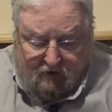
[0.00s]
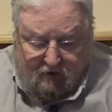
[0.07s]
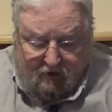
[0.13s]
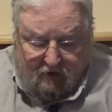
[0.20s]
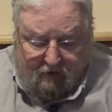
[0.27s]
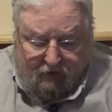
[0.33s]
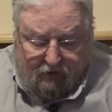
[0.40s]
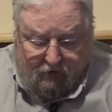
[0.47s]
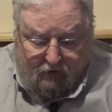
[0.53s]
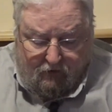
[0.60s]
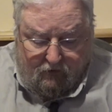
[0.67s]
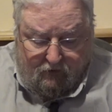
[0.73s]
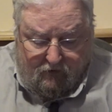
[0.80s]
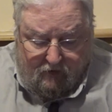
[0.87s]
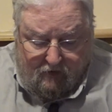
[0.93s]
And
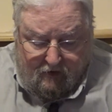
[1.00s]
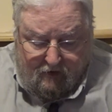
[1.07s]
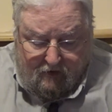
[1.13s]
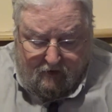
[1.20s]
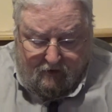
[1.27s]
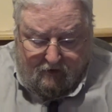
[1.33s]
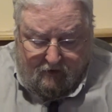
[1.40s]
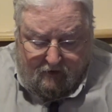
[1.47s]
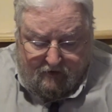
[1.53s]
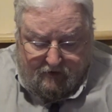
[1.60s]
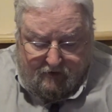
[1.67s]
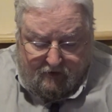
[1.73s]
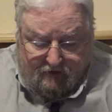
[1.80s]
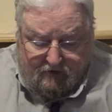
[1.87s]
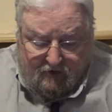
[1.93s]
third is
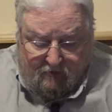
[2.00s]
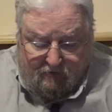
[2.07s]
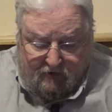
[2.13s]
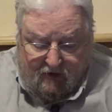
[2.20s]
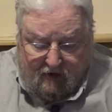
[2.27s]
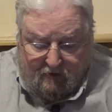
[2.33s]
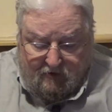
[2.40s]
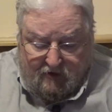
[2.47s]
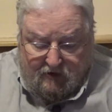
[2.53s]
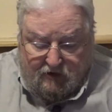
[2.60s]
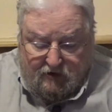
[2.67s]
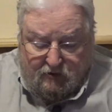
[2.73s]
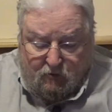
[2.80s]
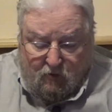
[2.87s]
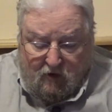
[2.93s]
that sometimes he
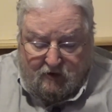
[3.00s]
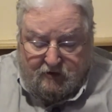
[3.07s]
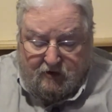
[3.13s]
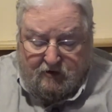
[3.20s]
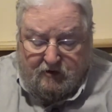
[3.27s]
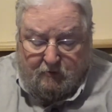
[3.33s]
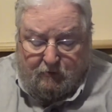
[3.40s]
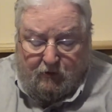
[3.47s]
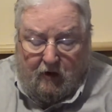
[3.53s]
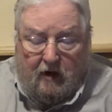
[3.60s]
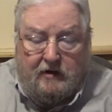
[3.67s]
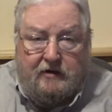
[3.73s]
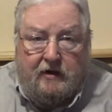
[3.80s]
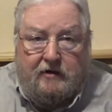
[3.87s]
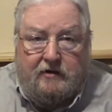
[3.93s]
just wants to
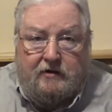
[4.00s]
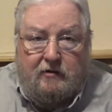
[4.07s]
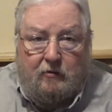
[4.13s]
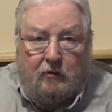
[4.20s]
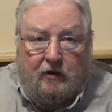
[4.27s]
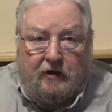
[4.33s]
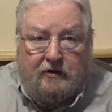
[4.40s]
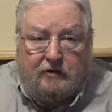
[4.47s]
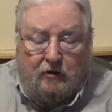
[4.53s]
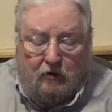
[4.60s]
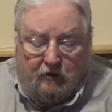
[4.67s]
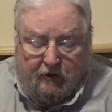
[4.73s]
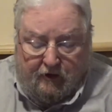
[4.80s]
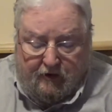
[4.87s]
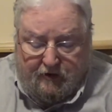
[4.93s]
surprise us with his
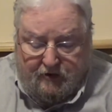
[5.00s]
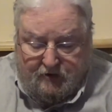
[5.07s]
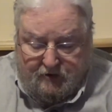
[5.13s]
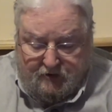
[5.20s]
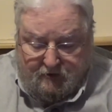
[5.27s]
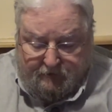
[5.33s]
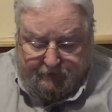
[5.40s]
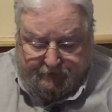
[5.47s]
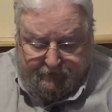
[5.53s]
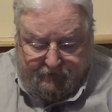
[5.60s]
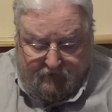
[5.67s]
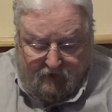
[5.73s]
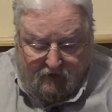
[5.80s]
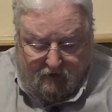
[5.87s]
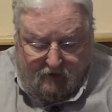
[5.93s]
goodness.
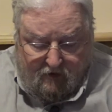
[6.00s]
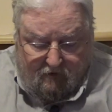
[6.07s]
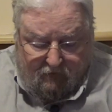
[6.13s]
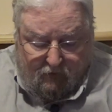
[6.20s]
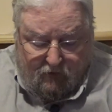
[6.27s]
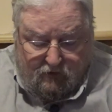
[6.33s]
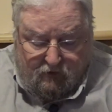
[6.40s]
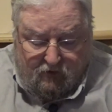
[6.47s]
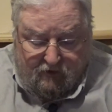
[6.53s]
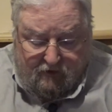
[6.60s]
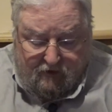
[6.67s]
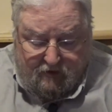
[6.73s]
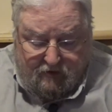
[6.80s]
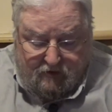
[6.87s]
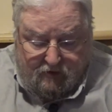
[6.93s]
1
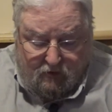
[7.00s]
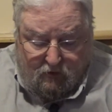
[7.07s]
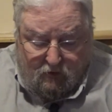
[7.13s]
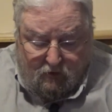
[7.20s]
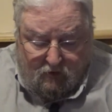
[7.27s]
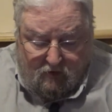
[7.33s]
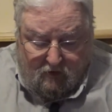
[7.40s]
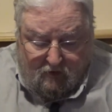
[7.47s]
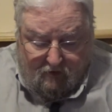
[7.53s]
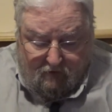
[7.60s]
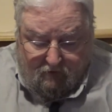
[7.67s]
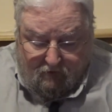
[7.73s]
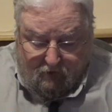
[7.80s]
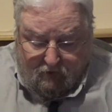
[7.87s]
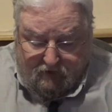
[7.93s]
Corinthians 2,
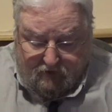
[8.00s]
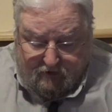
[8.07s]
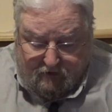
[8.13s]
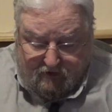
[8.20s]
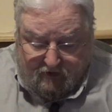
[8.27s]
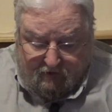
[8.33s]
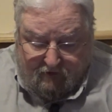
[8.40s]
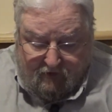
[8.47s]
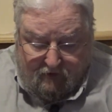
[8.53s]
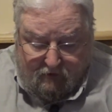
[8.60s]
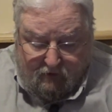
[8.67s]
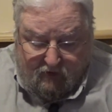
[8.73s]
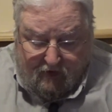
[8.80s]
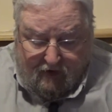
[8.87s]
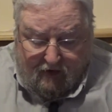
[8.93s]
verse 7
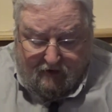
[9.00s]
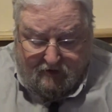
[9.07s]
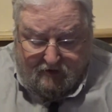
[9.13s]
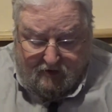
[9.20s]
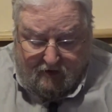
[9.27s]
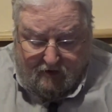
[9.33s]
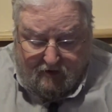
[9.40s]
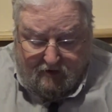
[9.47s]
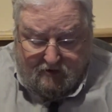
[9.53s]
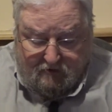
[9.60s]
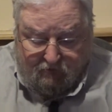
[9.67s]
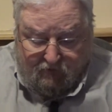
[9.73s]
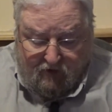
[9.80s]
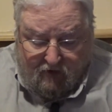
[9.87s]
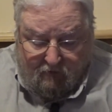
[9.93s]
through 9 says,
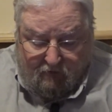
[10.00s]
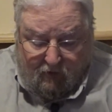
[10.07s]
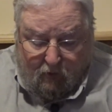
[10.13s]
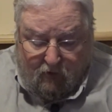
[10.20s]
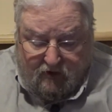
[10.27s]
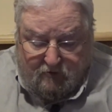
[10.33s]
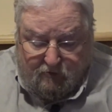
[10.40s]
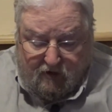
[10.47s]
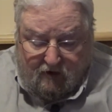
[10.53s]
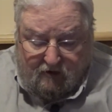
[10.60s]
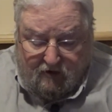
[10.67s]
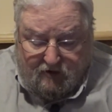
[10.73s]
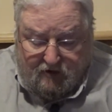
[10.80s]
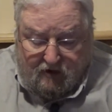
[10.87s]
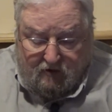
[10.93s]
"But we speak
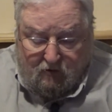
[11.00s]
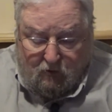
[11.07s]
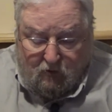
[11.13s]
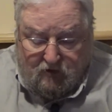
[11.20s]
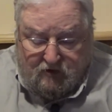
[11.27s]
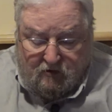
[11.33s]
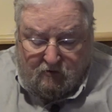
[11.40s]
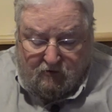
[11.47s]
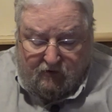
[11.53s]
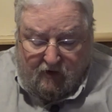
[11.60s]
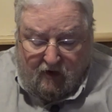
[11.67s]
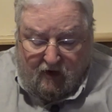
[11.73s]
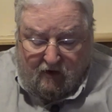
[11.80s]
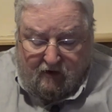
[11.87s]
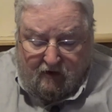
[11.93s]
the secret wisdom of
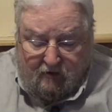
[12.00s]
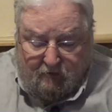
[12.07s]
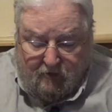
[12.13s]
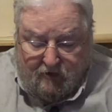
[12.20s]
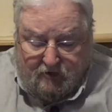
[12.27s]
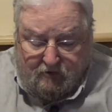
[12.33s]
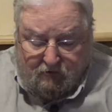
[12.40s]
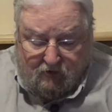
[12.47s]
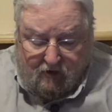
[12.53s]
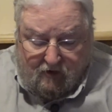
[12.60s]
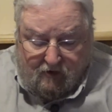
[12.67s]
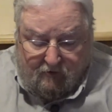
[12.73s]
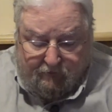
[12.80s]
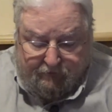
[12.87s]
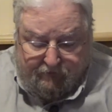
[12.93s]
God in a
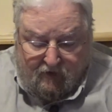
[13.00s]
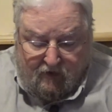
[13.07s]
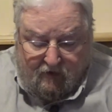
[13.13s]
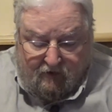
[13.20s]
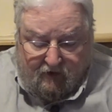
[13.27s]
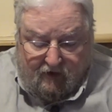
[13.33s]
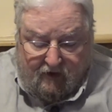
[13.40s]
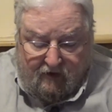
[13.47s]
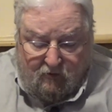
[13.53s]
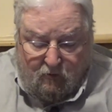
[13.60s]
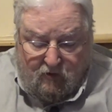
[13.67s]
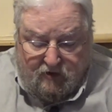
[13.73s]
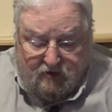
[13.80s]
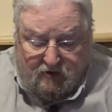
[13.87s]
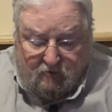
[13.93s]
mystery, the hidden
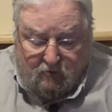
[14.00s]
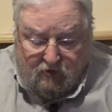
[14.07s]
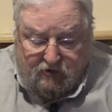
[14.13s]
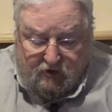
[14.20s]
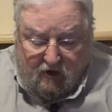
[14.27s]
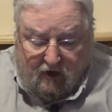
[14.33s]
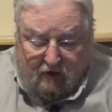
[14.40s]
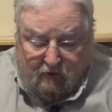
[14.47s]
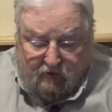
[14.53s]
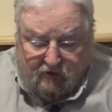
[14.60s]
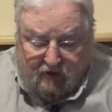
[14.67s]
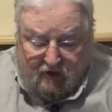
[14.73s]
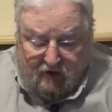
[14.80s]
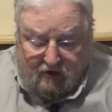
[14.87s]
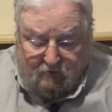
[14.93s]
wisdom which God
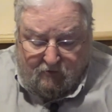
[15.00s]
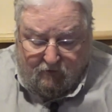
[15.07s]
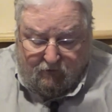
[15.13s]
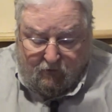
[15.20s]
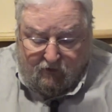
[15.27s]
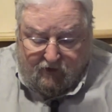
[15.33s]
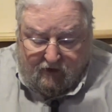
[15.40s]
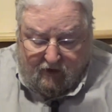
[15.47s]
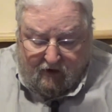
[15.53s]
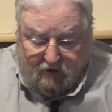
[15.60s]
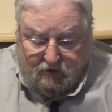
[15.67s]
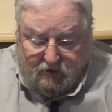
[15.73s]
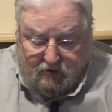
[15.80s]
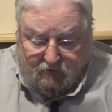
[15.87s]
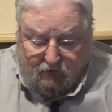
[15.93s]
ordained before the
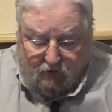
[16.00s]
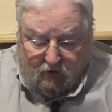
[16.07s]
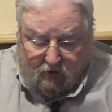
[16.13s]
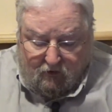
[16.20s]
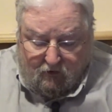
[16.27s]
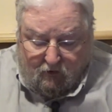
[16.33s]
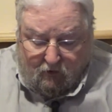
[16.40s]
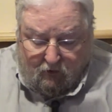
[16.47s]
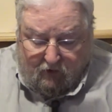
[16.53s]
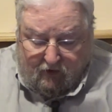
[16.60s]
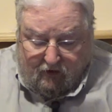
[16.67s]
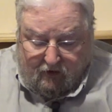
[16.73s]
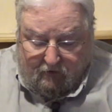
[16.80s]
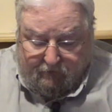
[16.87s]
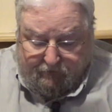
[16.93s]
ages for our
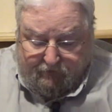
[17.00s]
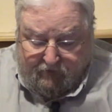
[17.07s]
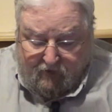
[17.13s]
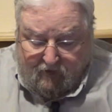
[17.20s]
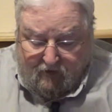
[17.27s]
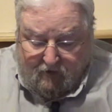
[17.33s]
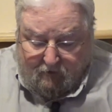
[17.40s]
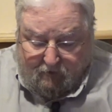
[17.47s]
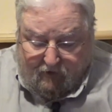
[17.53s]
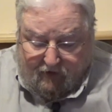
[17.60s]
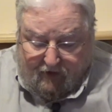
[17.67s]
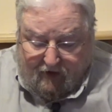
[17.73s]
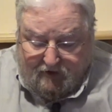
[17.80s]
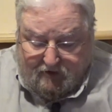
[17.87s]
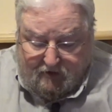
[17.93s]
glory. But
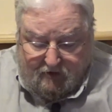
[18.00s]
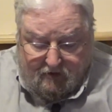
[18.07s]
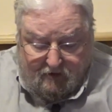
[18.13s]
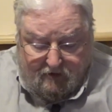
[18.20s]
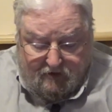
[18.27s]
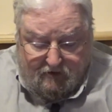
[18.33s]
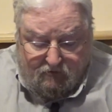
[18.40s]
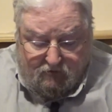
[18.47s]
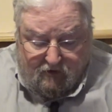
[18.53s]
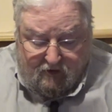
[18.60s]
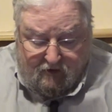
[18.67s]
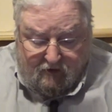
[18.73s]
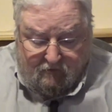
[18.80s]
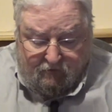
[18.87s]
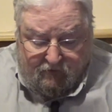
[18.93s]
as it is
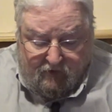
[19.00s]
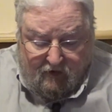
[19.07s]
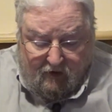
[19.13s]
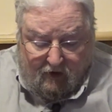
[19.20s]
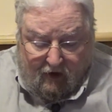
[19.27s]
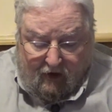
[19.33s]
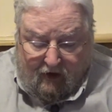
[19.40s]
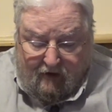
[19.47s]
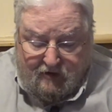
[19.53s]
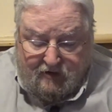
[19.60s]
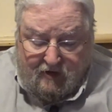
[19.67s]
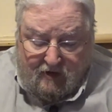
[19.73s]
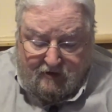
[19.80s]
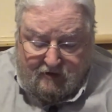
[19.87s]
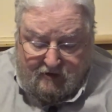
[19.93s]
written, eye has
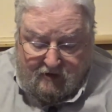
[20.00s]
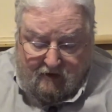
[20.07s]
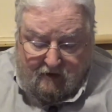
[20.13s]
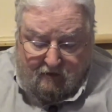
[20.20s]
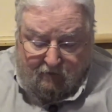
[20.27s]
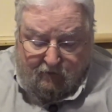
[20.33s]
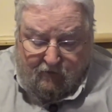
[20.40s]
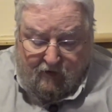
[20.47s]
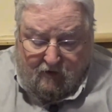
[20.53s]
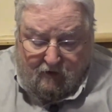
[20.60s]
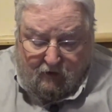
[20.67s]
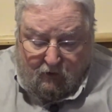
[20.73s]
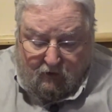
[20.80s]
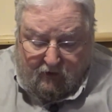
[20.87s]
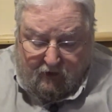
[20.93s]
not seen,
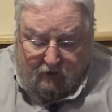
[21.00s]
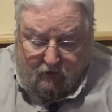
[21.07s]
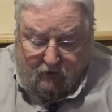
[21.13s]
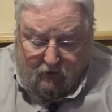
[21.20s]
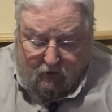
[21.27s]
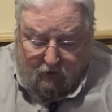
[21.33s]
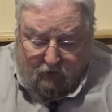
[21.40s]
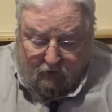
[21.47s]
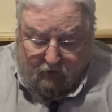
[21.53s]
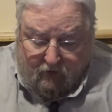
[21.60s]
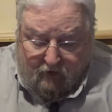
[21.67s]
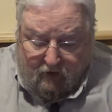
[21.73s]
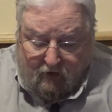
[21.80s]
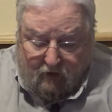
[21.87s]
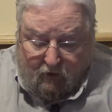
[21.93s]
nor ear heard,
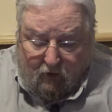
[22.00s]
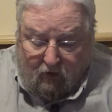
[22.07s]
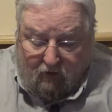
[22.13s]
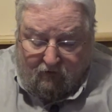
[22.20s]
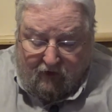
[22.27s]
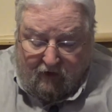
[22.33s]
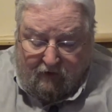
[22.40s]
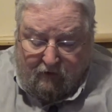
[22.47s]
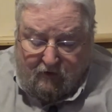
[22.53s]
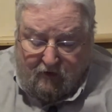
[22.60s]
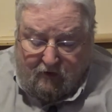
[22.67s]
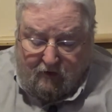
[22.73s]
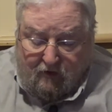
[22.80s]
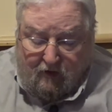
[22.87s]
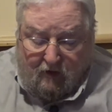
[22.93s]
nor have entered
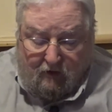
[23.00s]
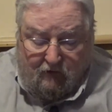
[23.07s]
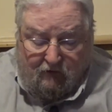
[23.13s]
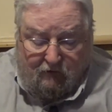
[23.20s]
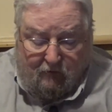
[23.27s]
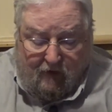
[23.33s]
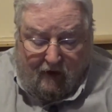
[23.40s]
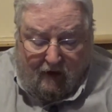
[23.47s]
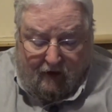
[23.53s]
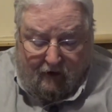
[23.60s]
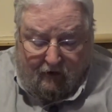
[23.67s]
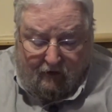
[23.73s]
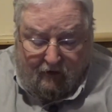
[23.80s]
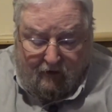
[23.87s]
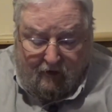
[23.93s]
into the heart of
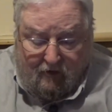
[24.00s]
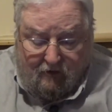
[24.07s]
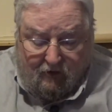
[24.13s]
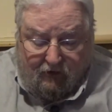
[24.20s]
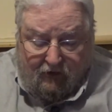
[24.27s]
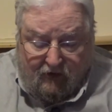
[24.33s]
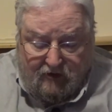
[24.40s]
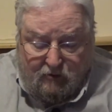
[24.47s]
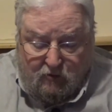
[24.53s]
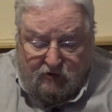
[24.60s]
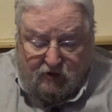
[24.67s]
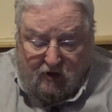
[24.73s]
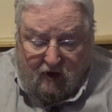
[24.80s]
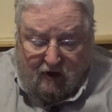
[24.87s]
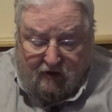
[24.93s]
man the things
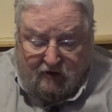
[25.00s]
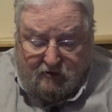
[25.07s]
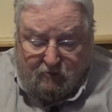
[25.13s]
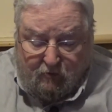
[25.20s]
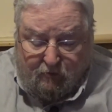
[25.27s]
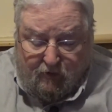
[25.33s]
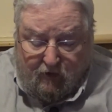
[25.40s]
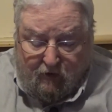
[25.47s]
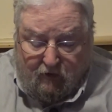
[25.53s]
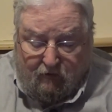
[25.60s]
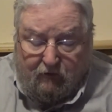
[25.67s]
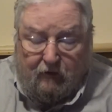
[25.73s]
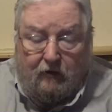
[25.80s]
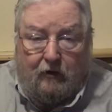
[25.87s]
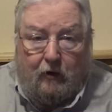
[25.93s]
which God has prepared
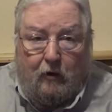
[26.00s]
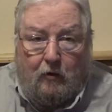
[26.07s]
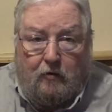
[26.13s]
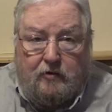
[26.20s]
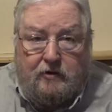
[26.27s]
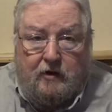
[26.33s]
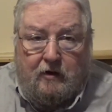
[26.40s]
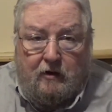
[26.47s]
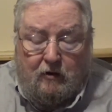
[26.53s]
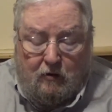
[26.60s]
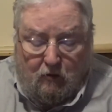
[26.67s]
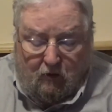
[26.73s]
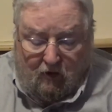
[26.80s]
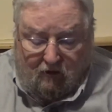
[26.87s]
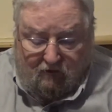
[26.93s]
for those
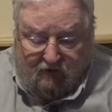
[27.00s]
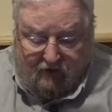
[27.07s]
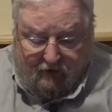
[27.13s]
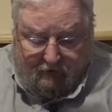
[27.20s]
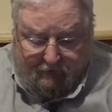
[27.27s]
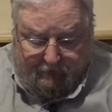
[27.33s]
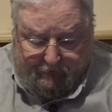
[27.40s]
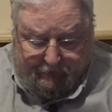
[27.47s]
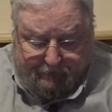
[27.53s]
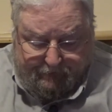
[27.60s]
who love him."